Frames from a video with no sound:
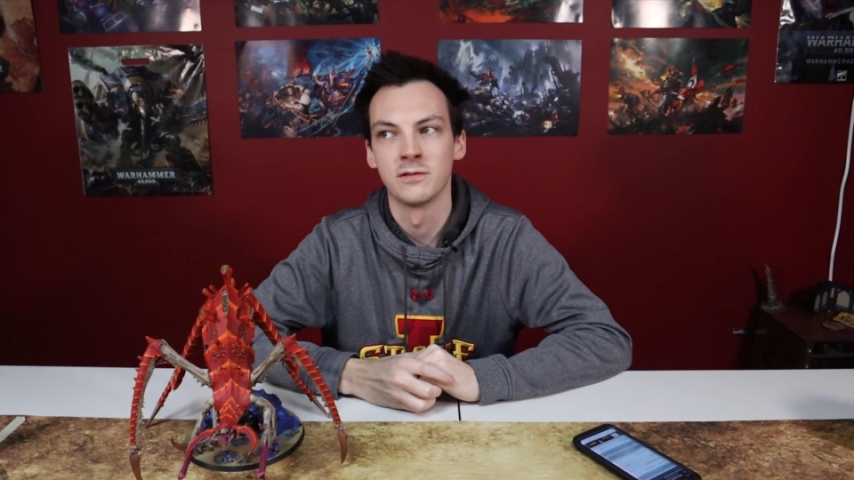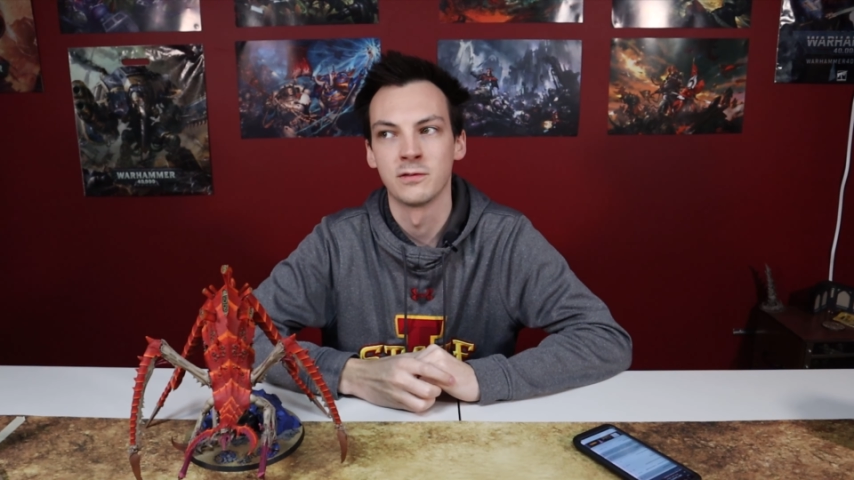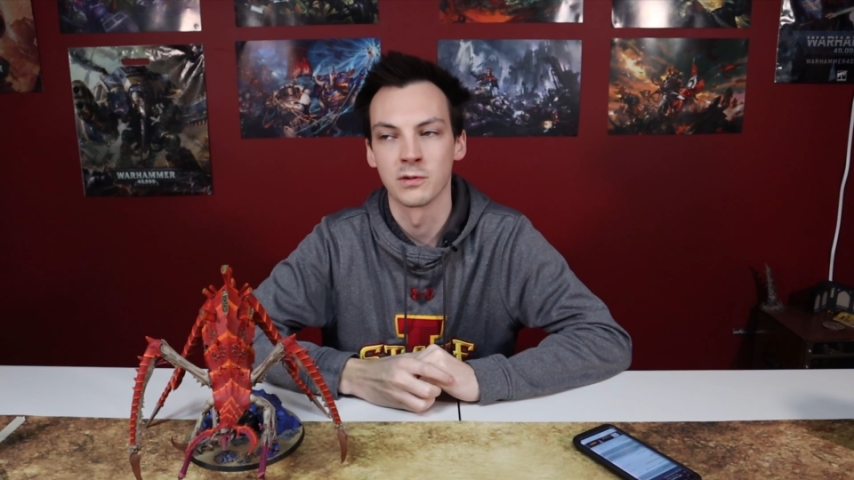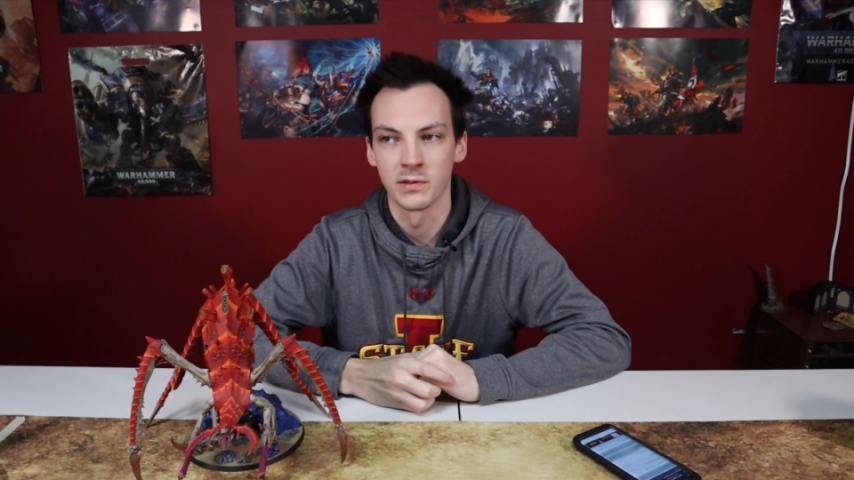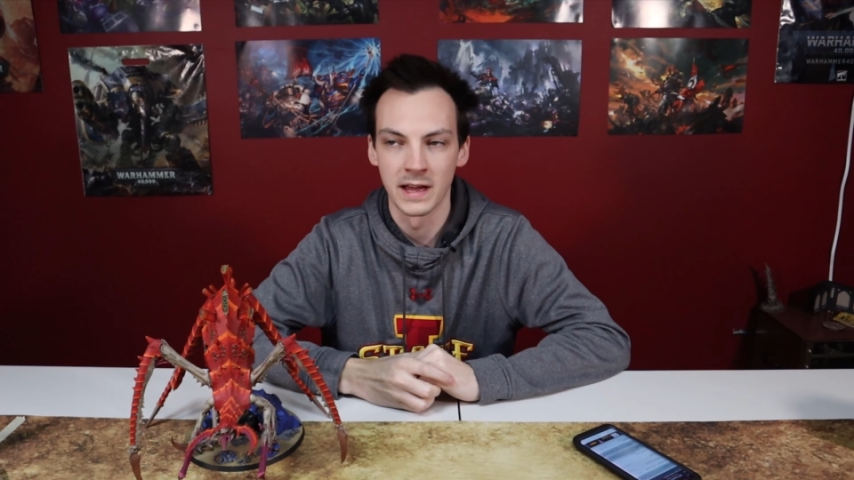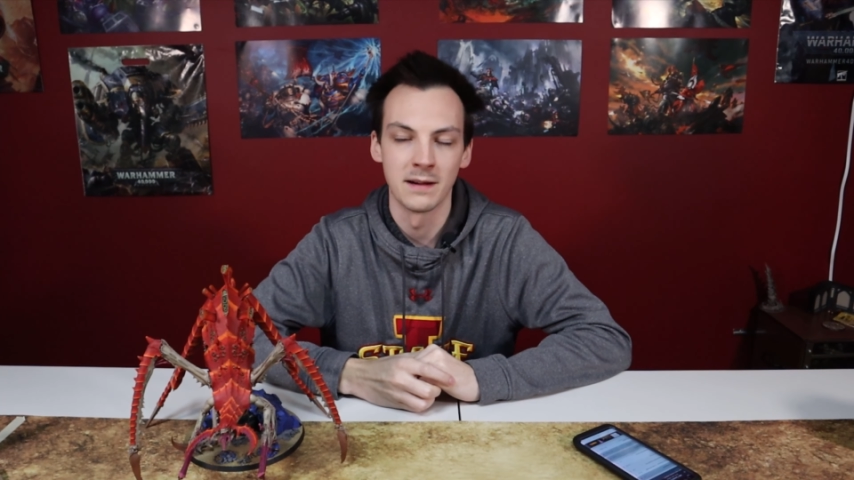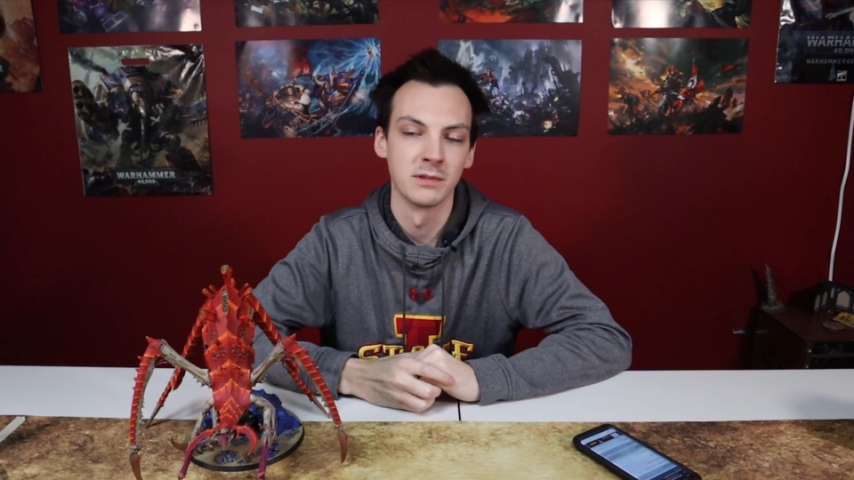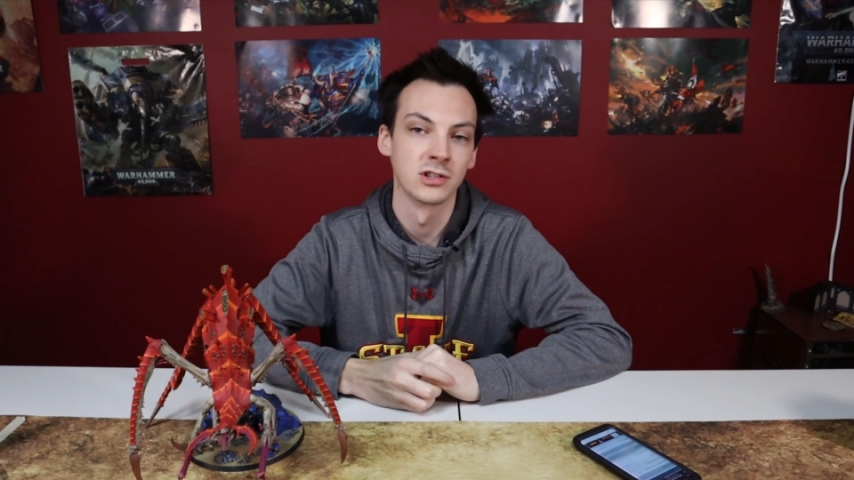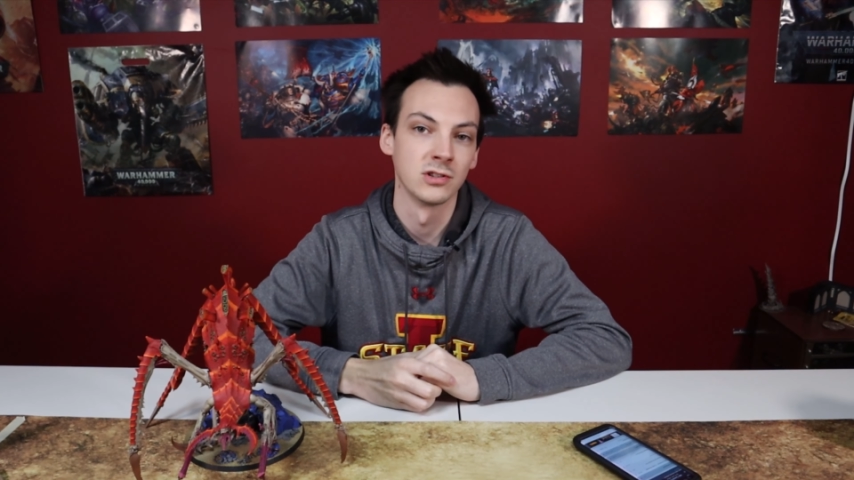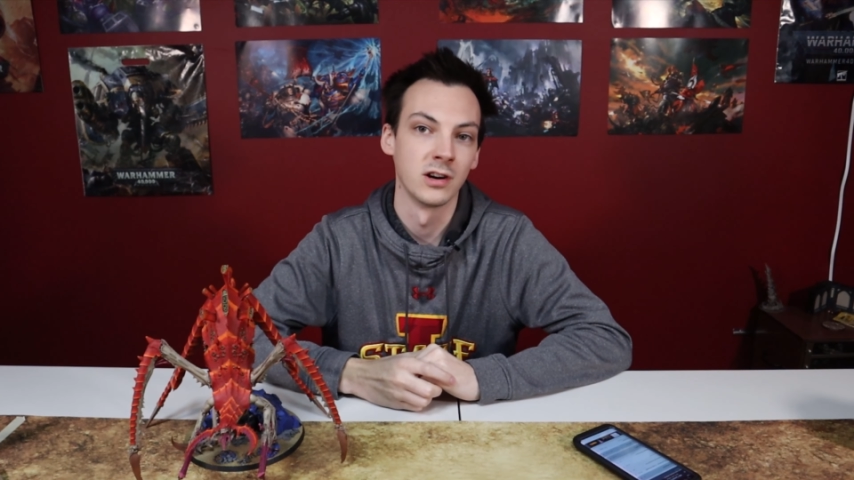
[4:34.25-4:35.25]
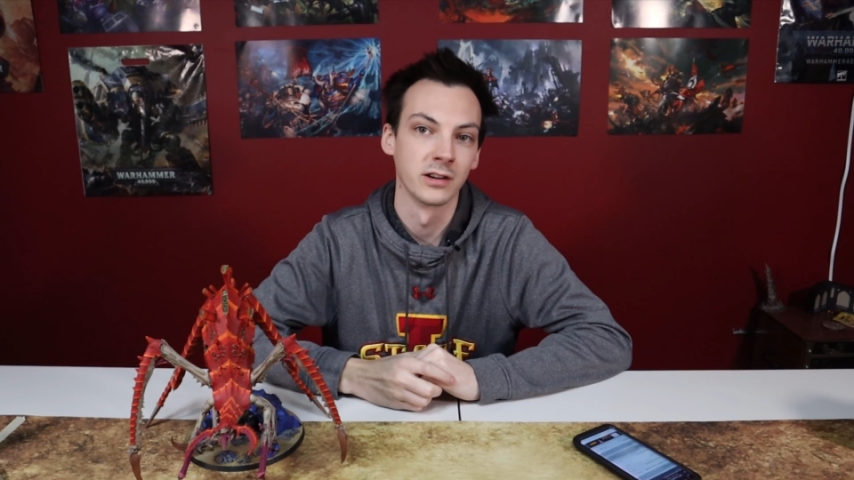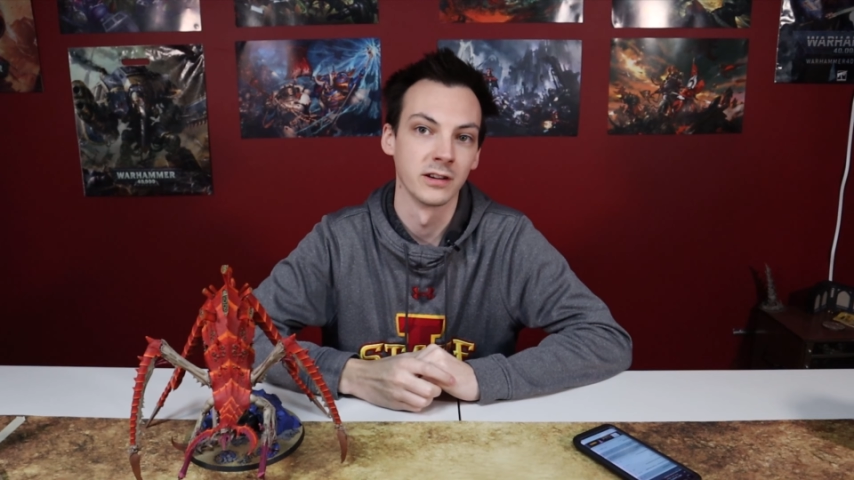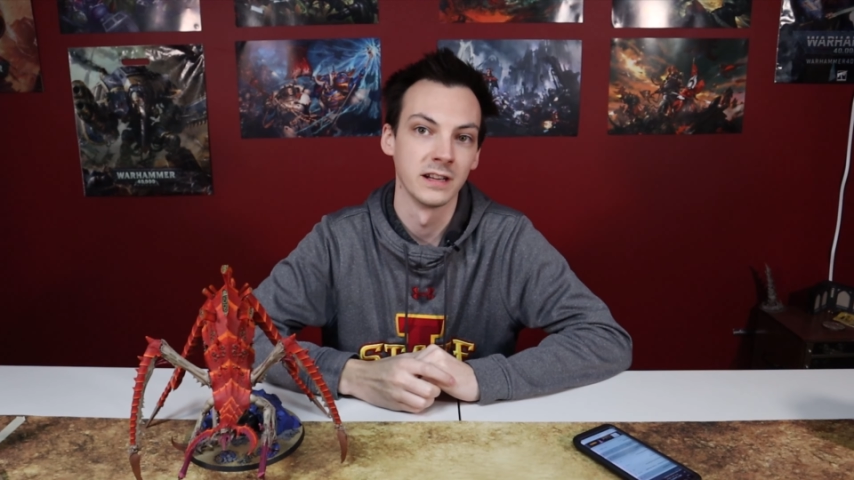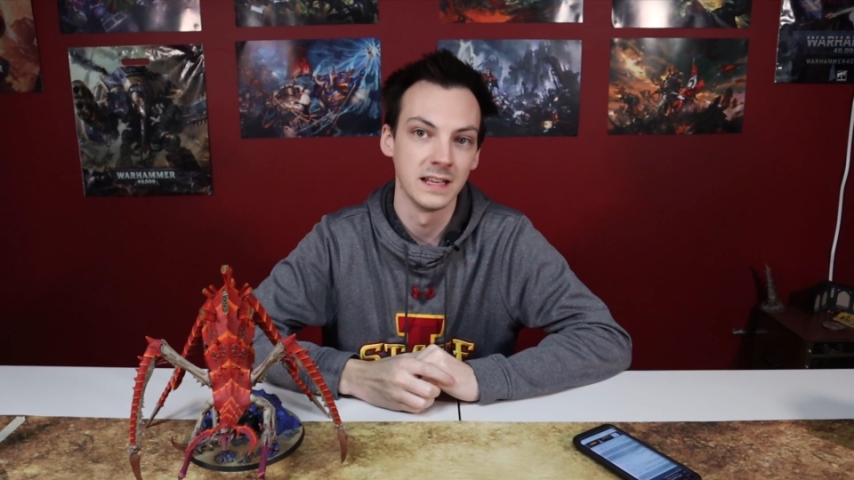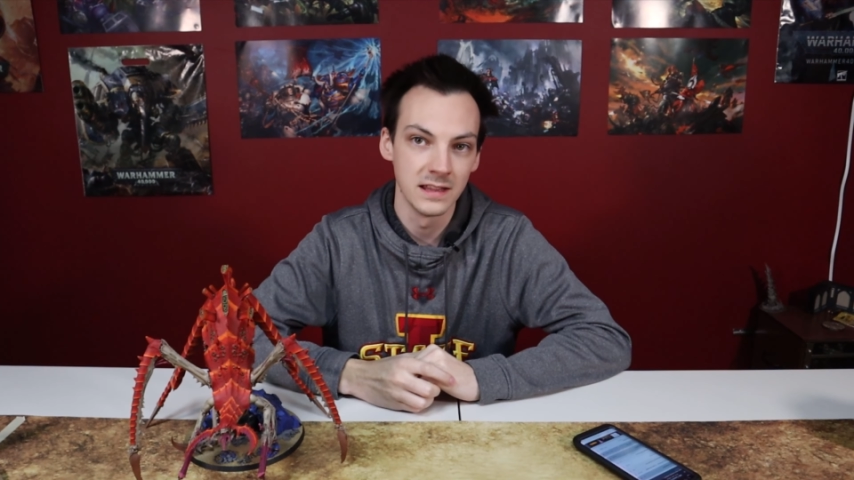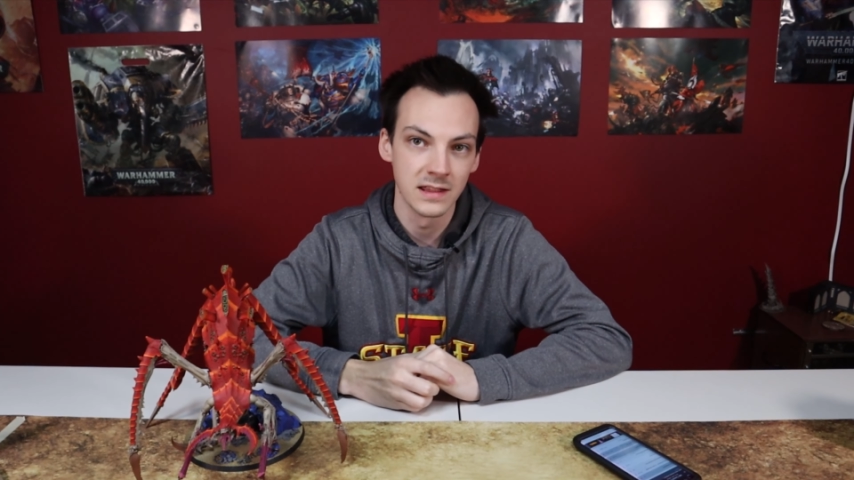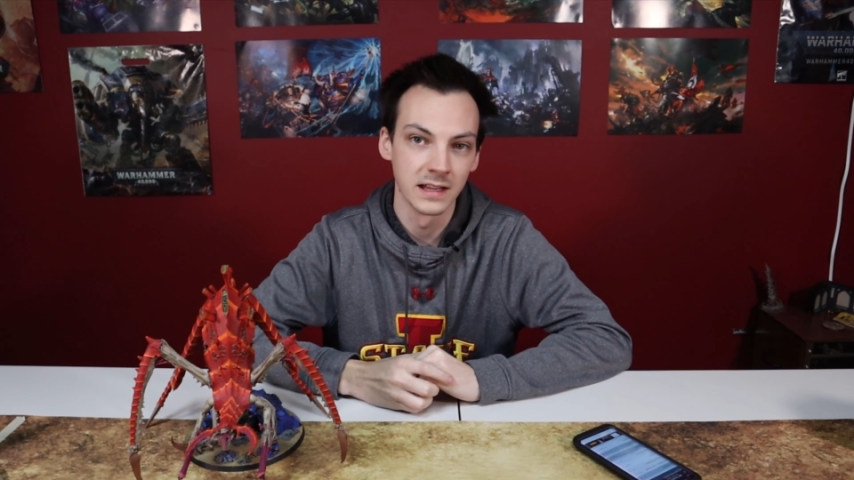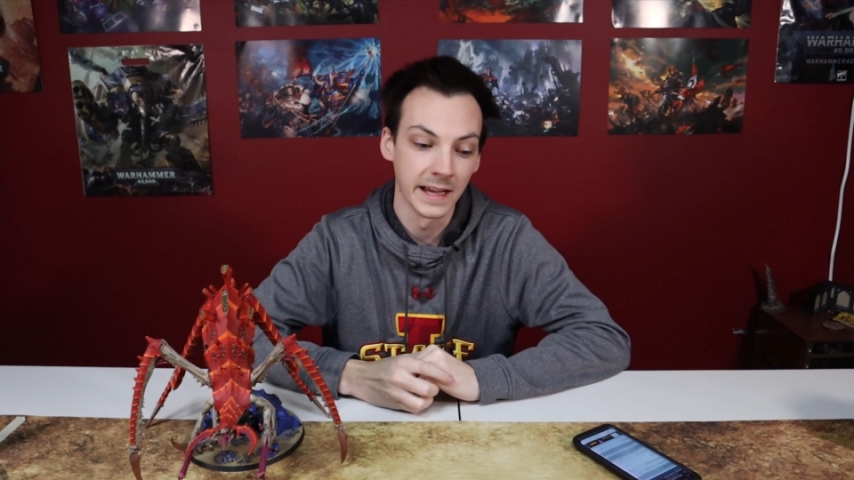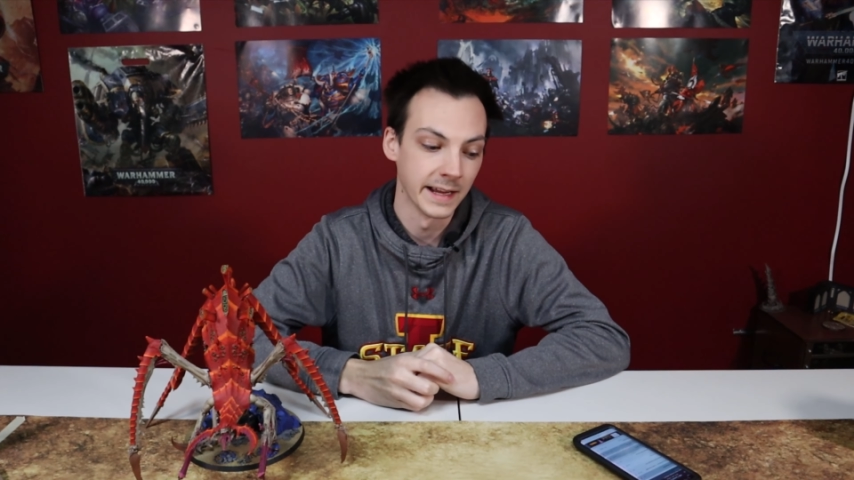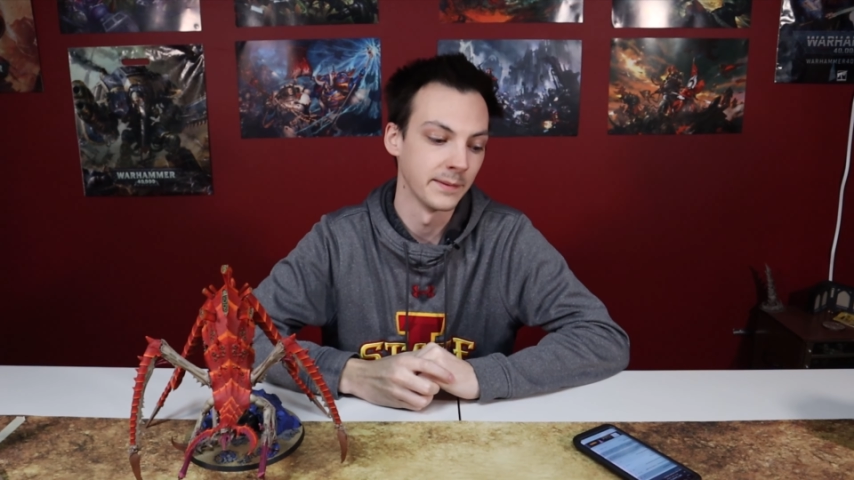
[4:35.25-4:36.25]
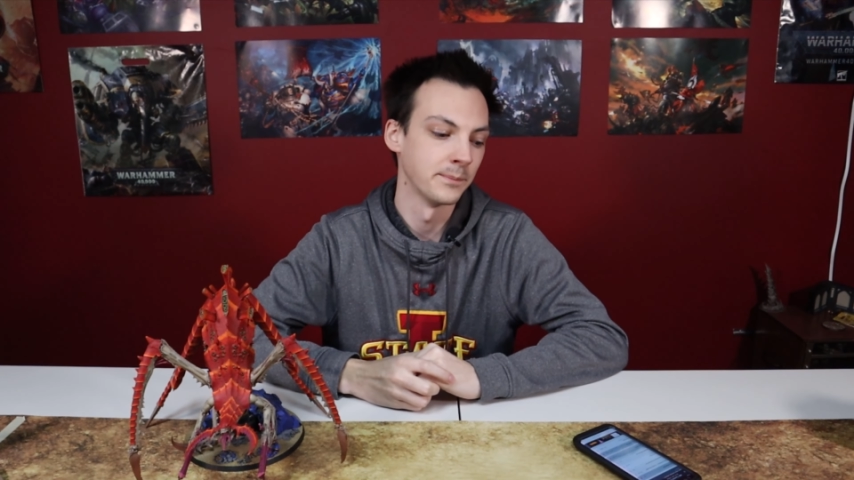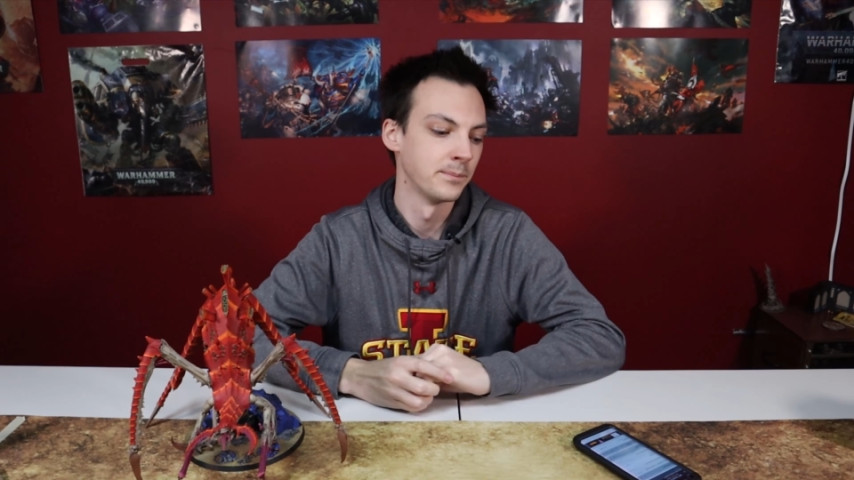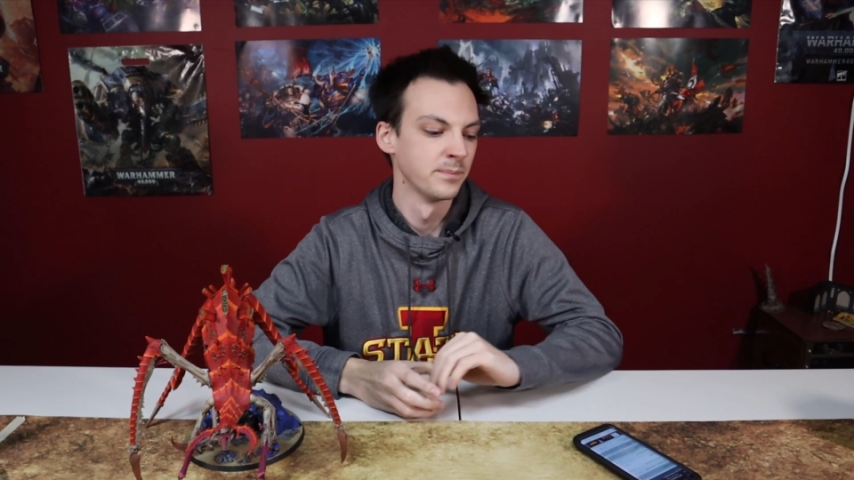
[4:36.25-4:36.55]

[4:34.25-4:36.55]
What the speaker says: for that much longer in the game.